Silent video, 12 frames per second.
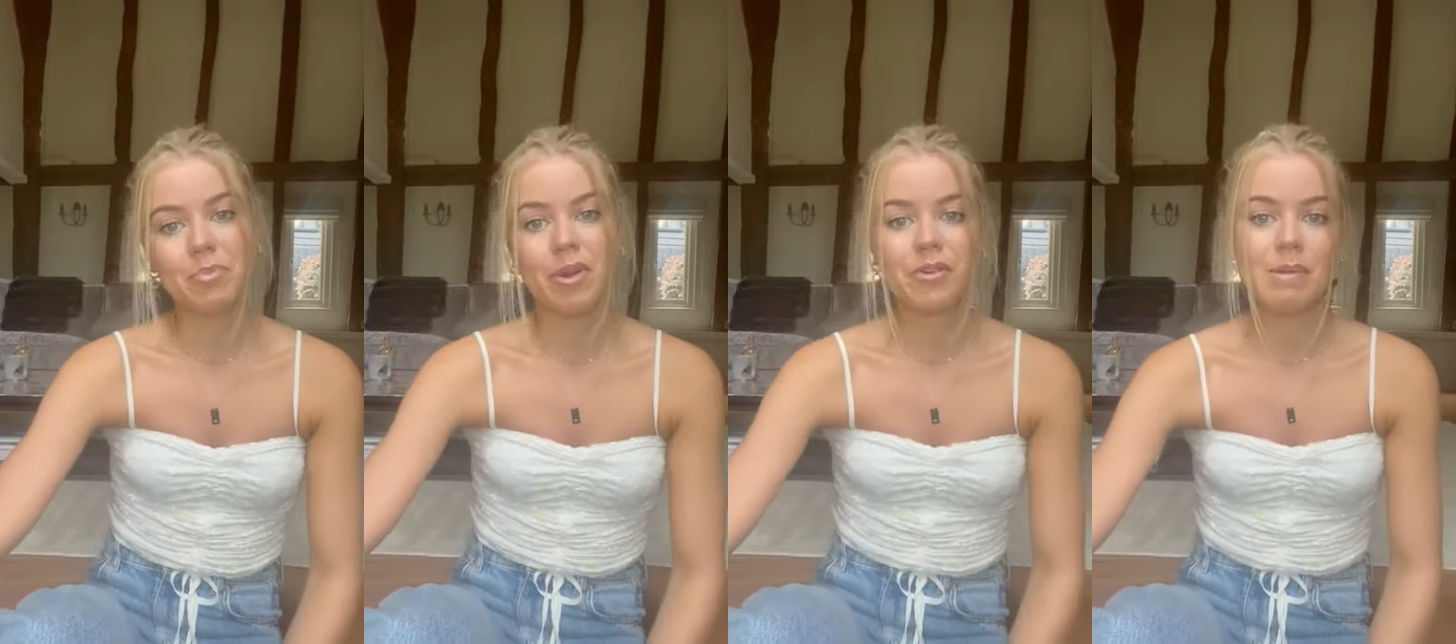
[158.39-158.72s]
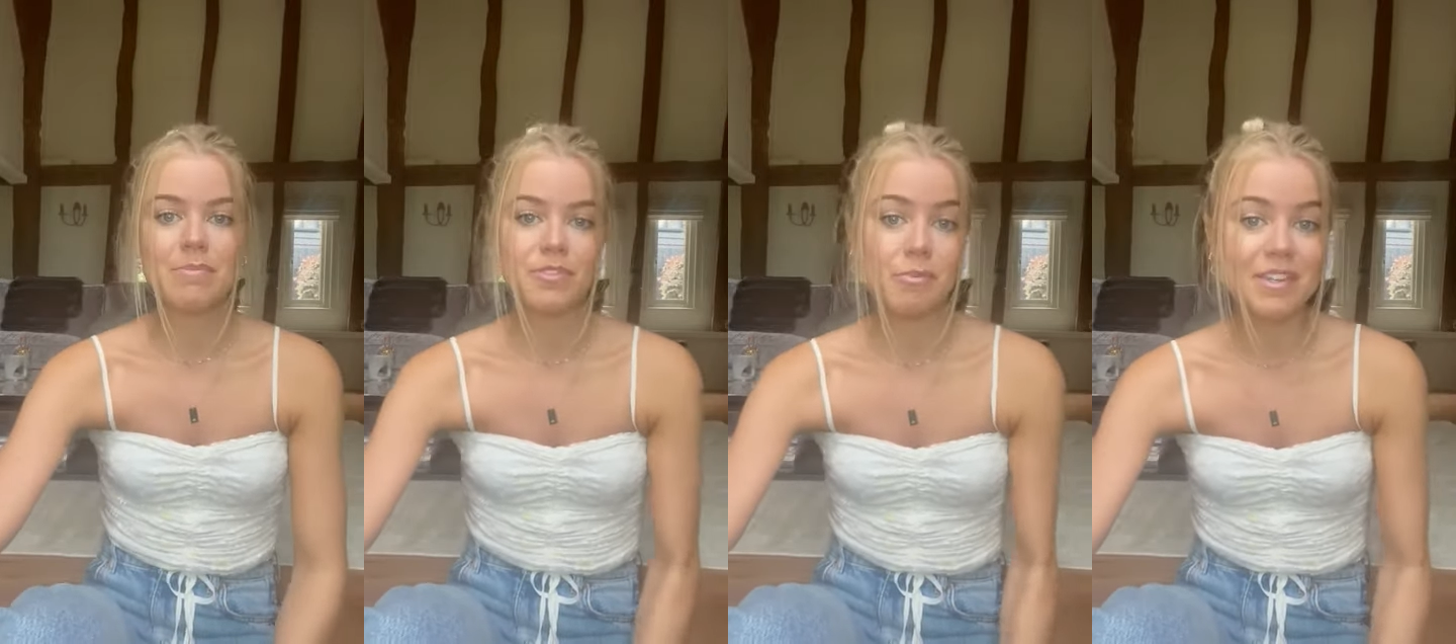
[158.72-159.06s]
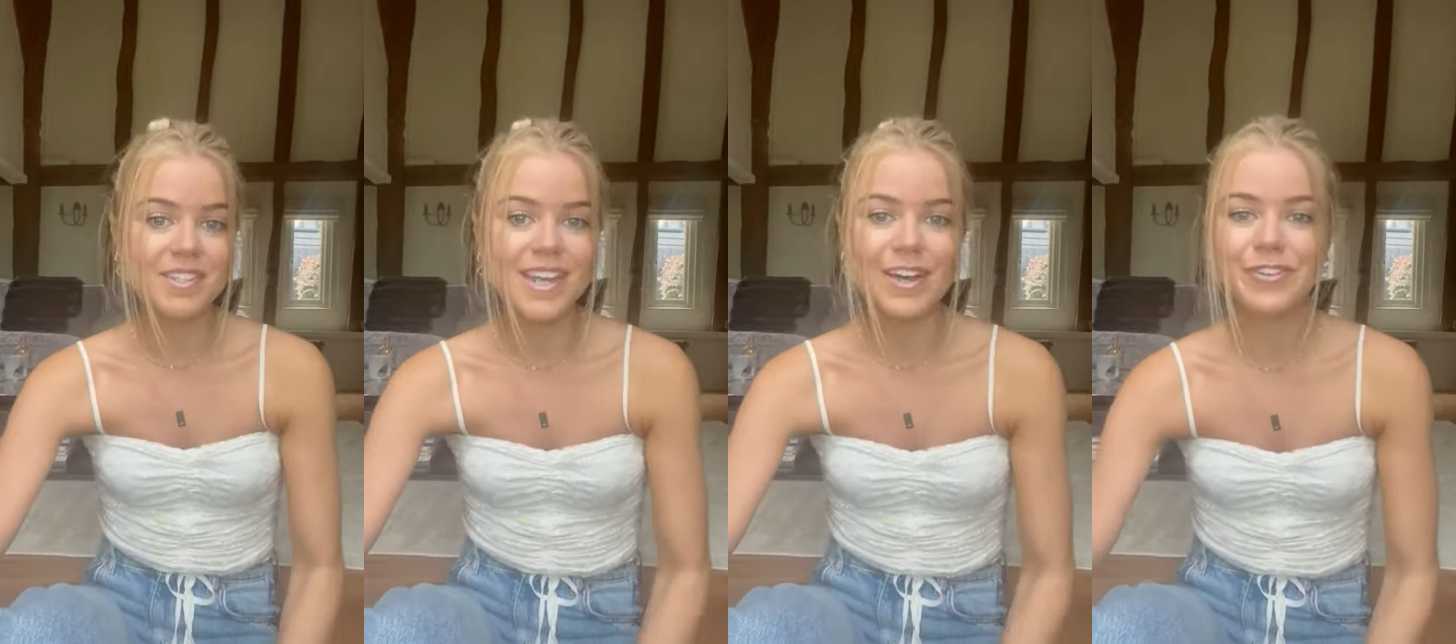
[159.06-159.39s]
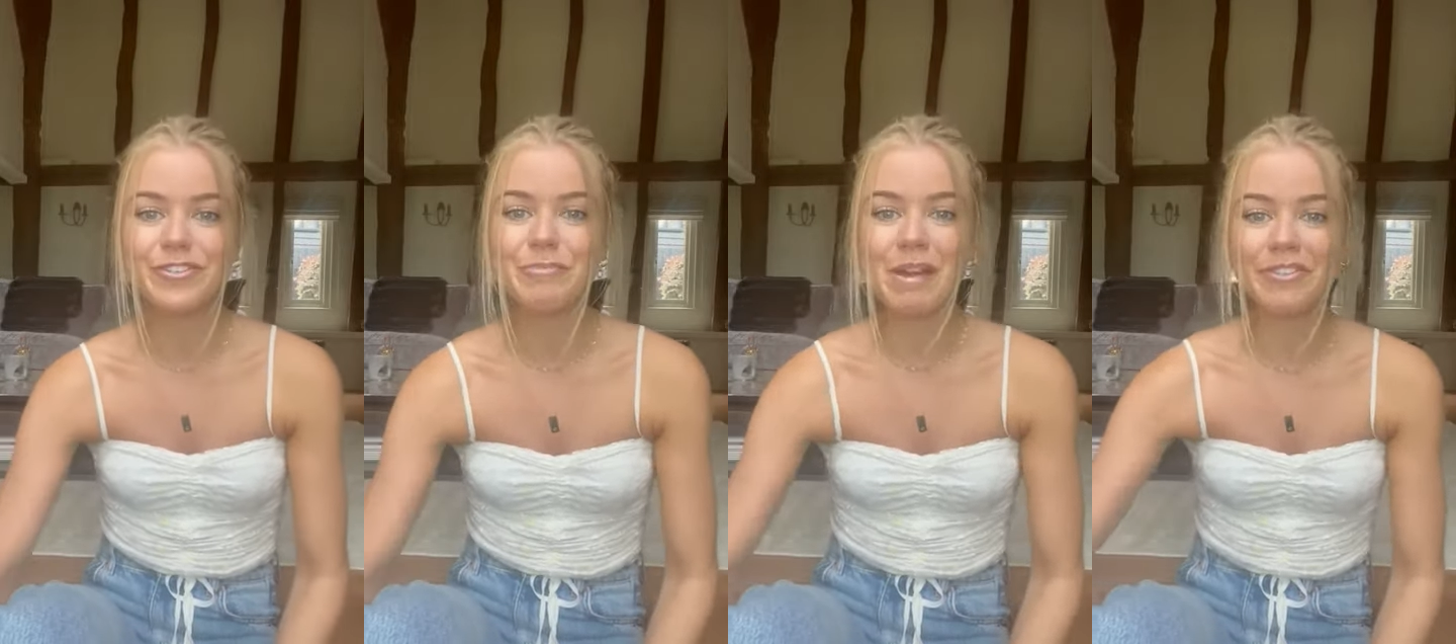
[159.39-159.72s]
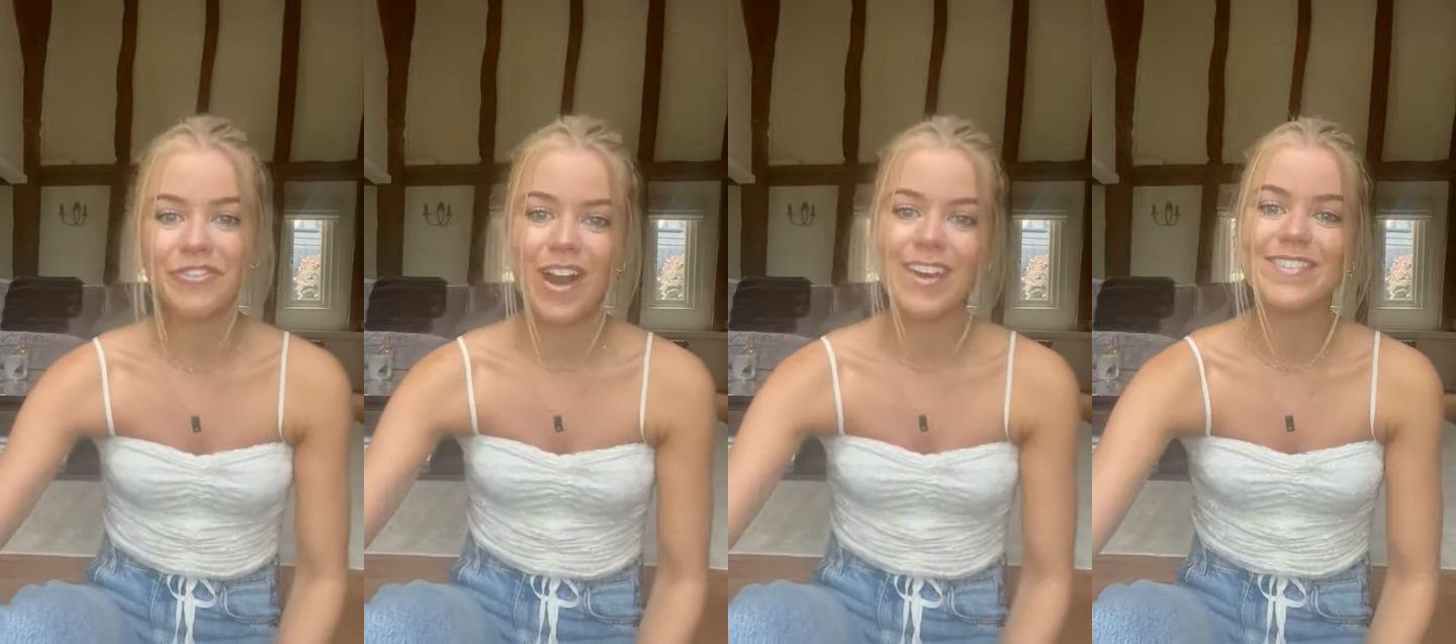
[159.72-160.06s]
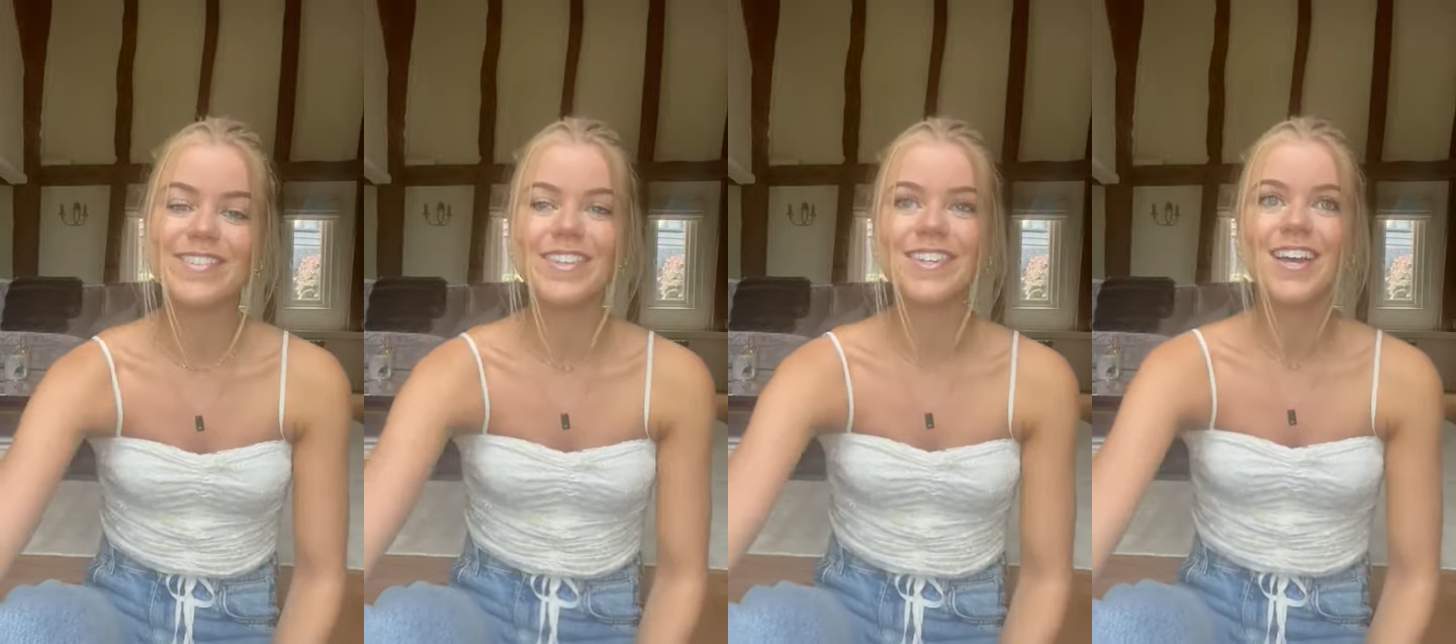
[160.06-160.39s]
programs for myself and my
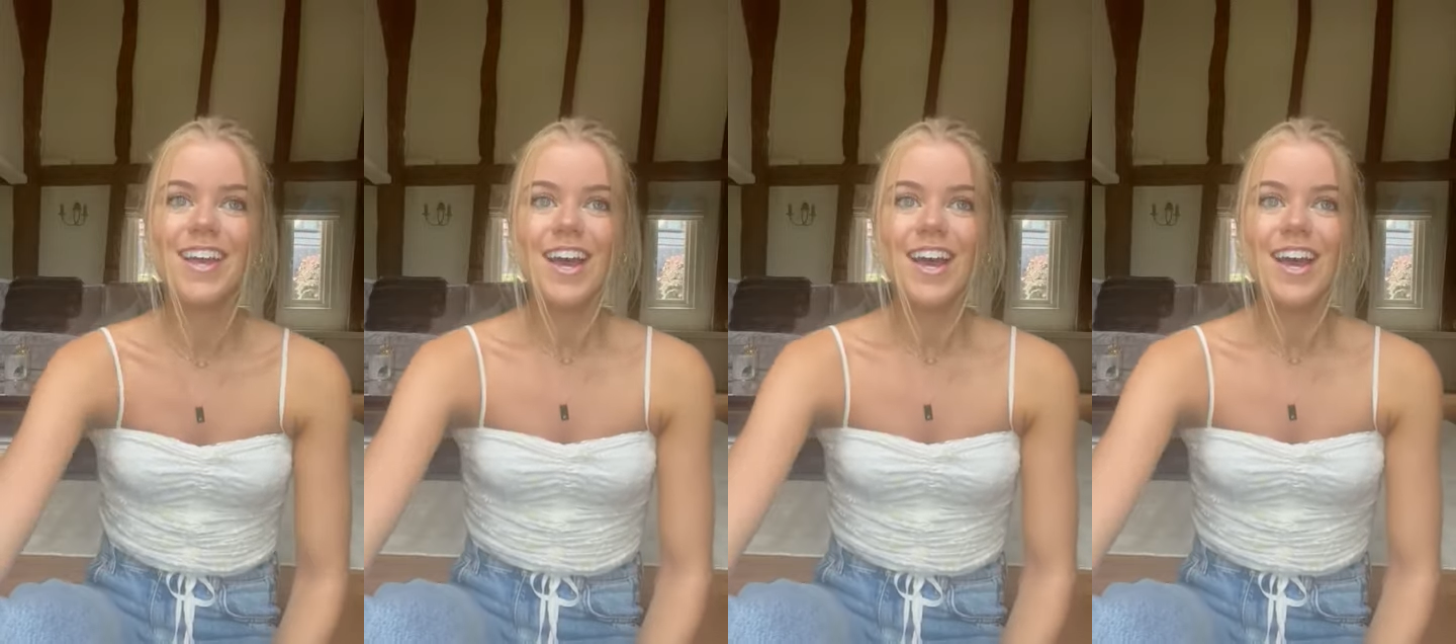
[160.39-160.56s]
friends. And